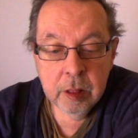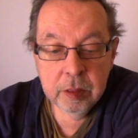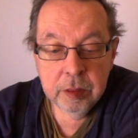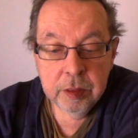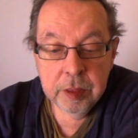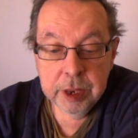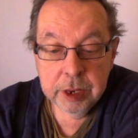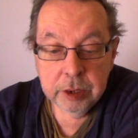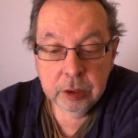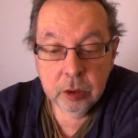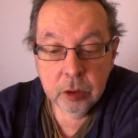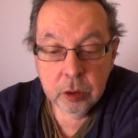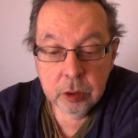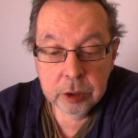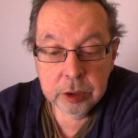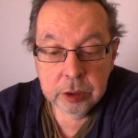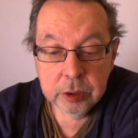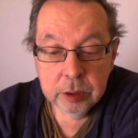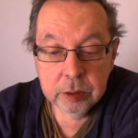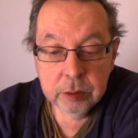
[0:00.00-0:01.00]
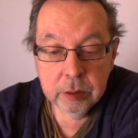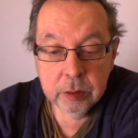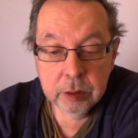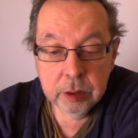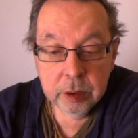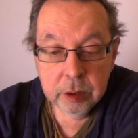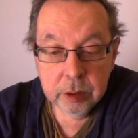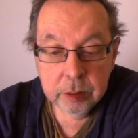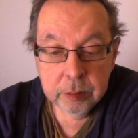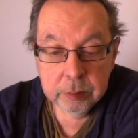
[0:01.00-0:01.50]
They could
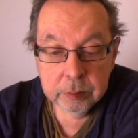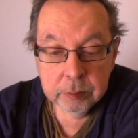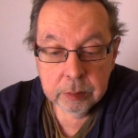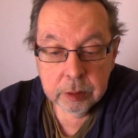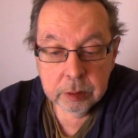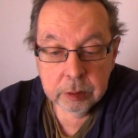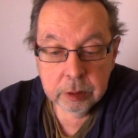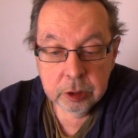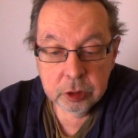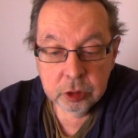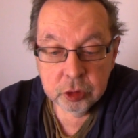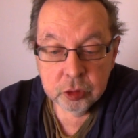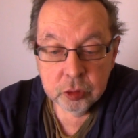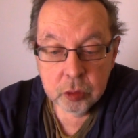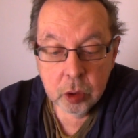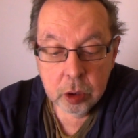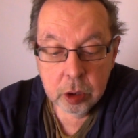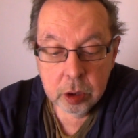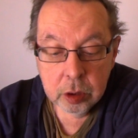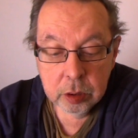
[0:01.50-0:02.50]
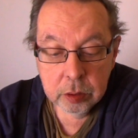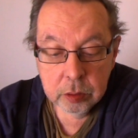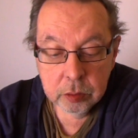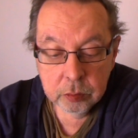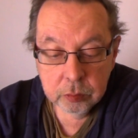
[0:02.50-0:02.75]
um, control